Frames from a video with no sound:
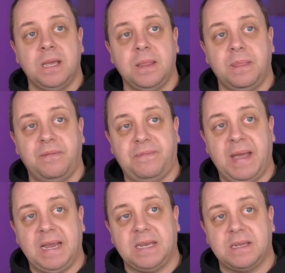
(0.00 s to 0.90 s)
the
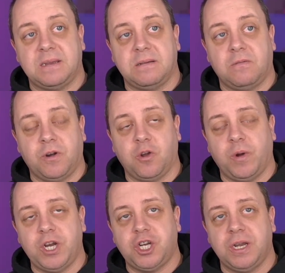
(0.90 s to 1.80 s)
fact or the
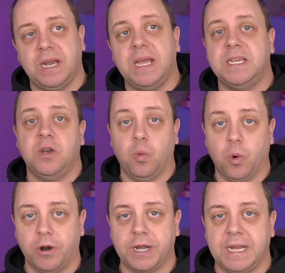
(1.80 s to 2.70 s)
question, is it
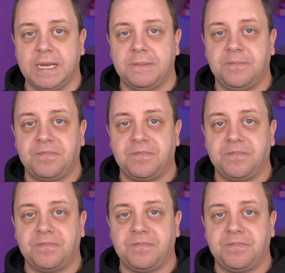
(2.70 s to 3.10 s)
worth it?